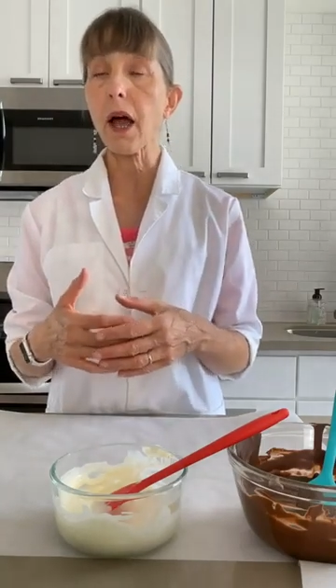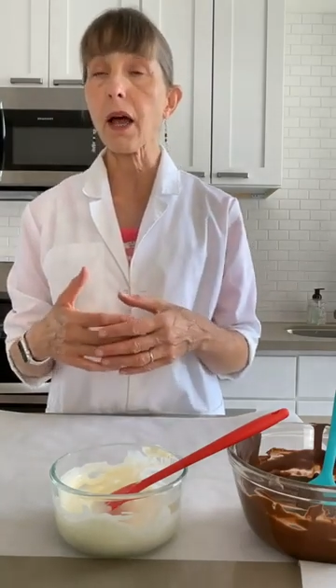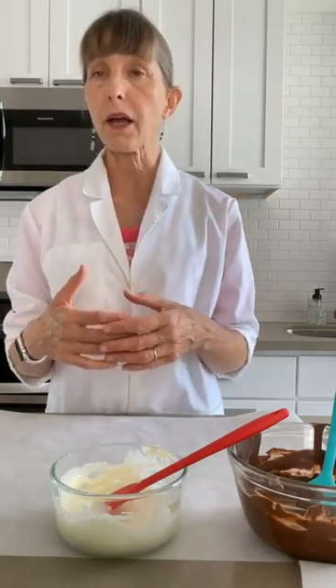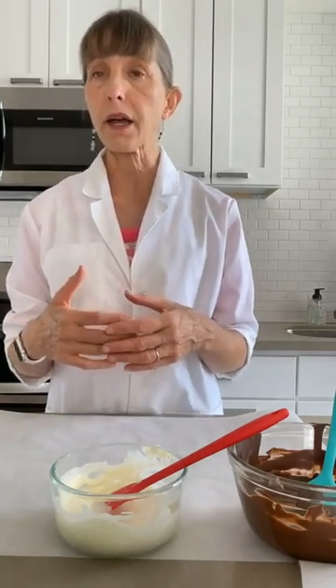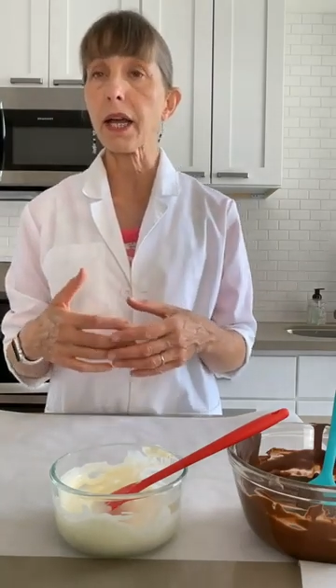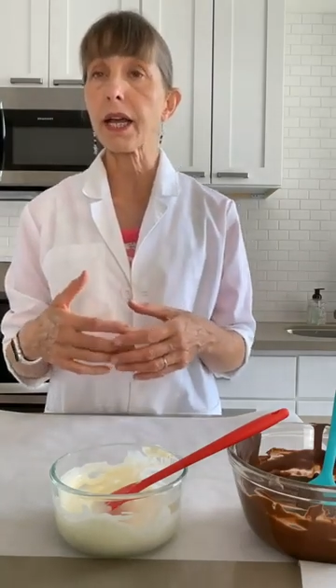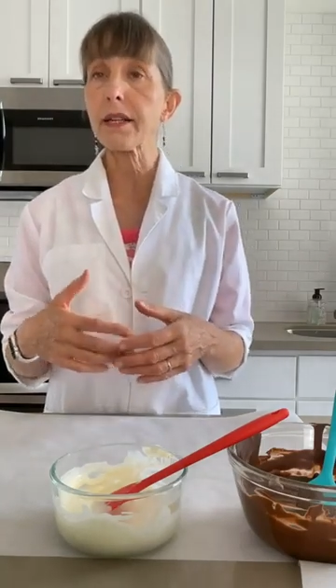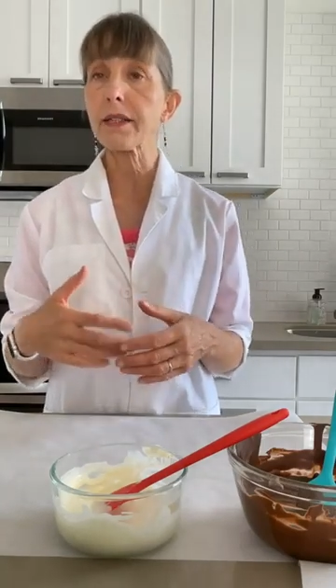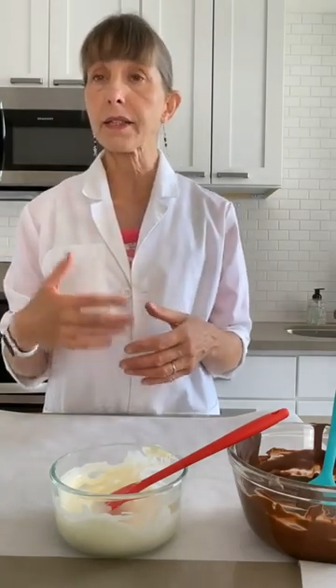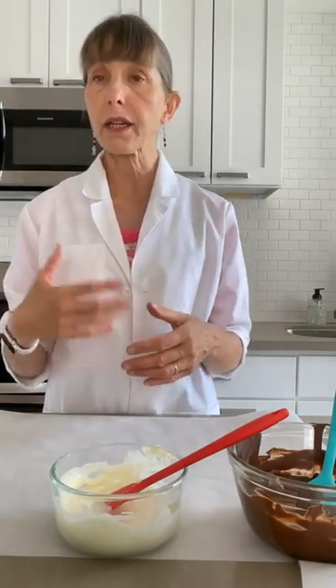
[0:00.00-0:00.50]

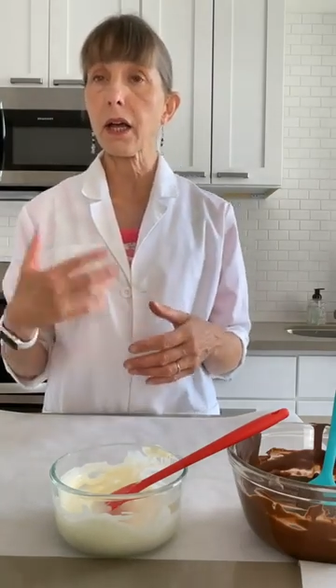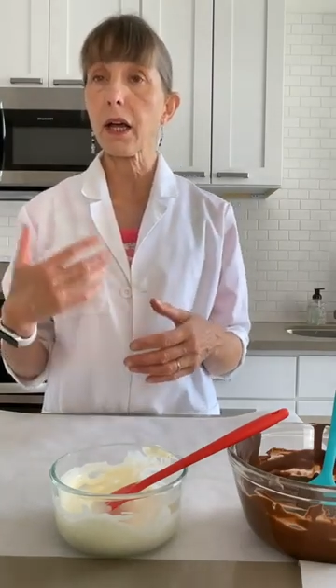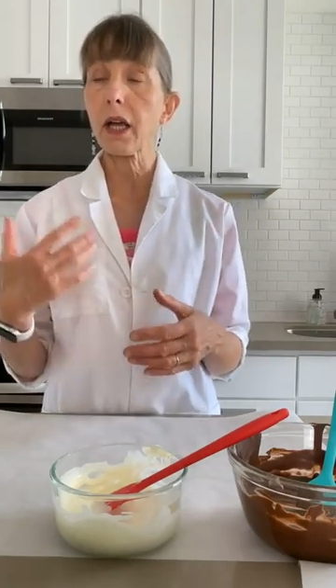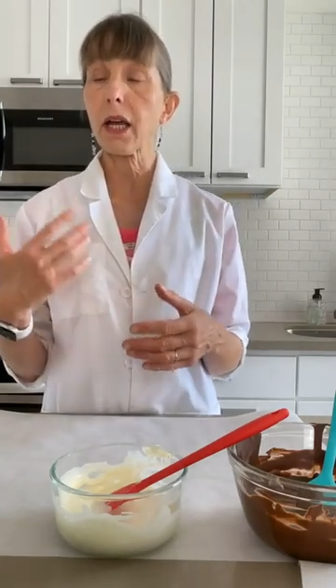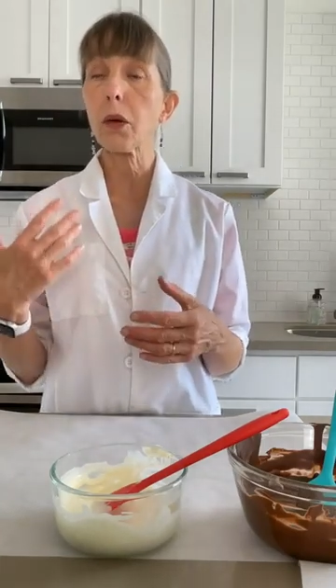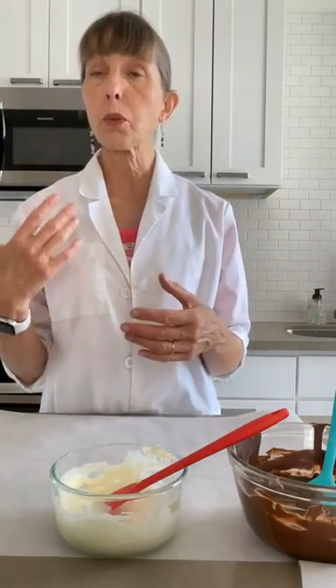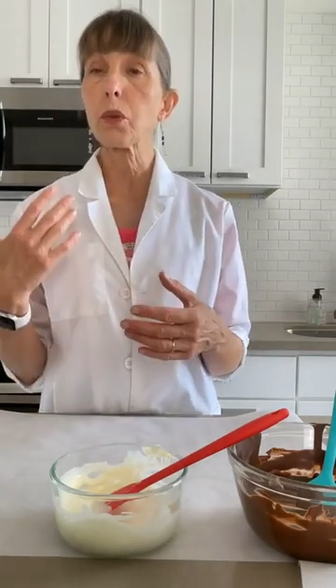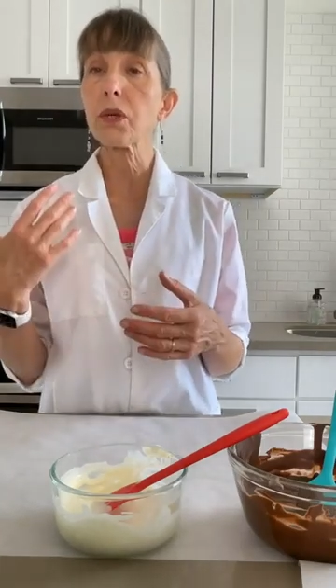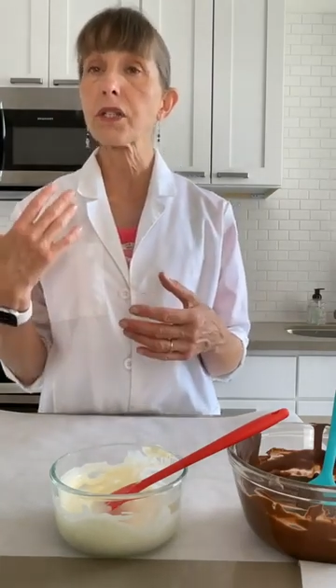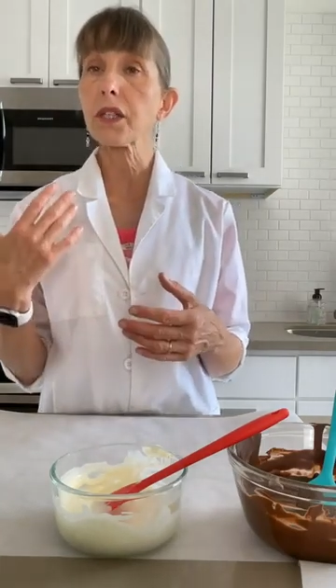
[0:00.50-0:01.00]

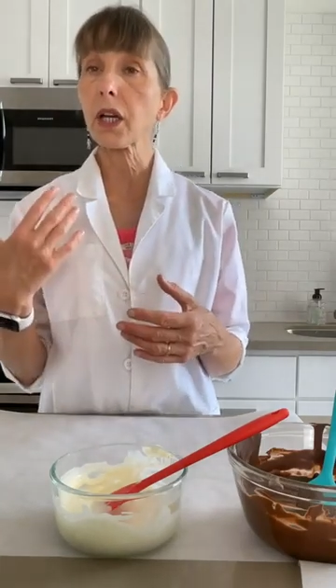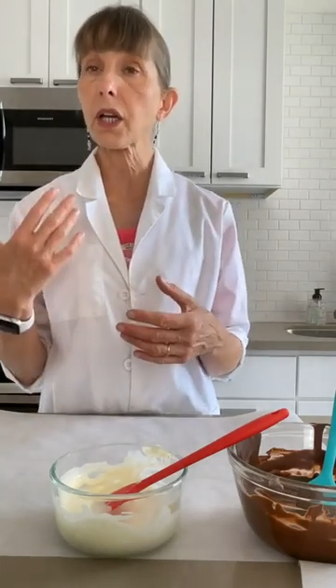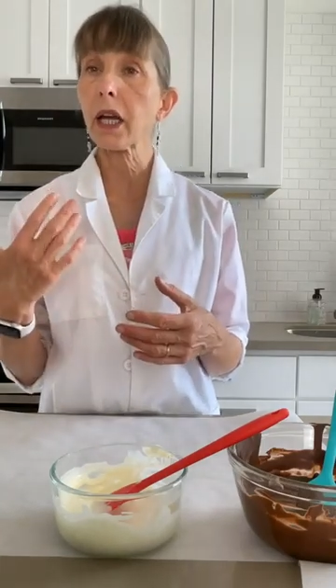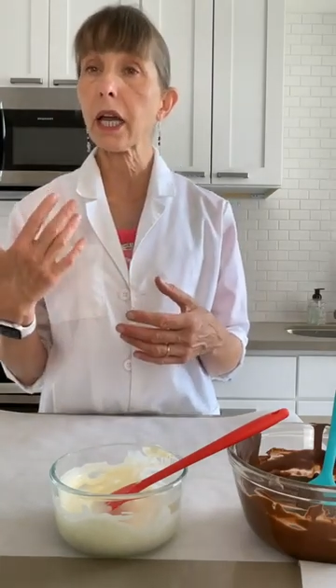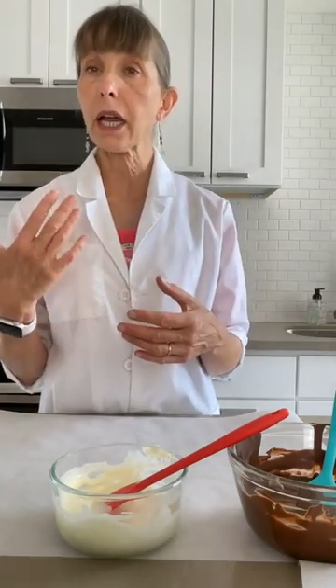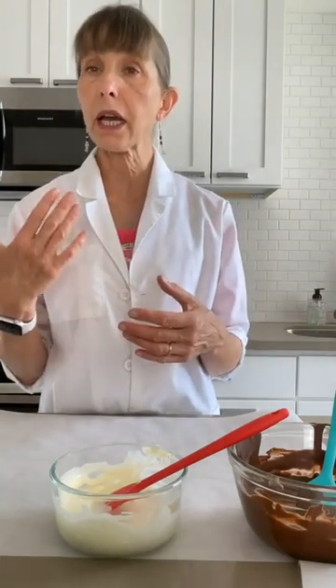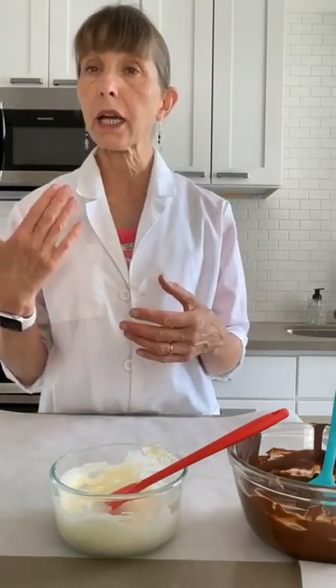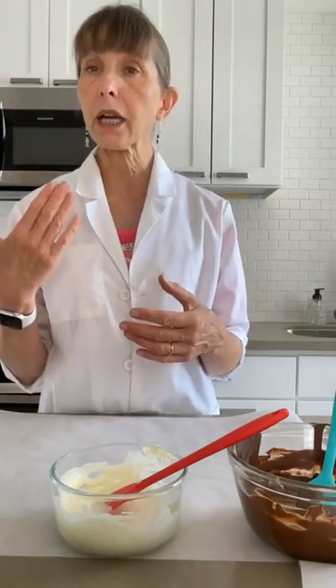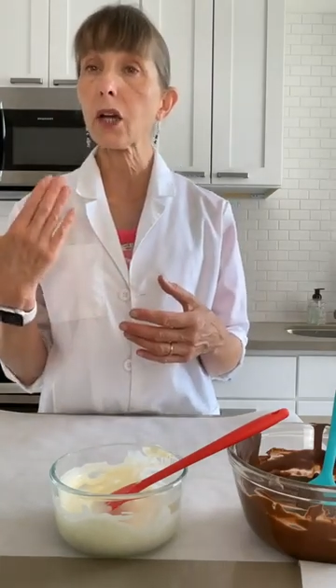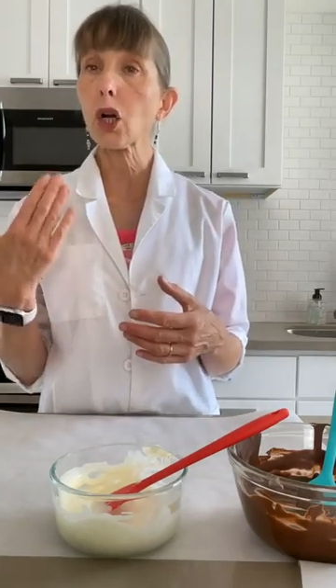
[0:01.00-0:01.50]
It was
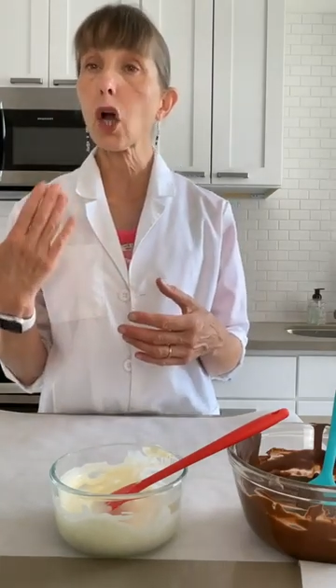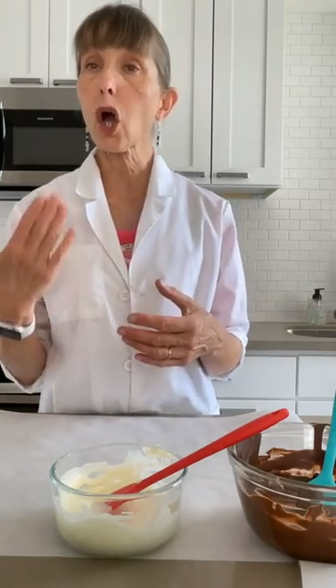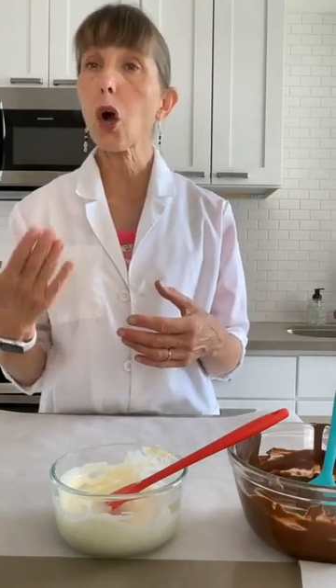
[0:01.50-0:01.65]
a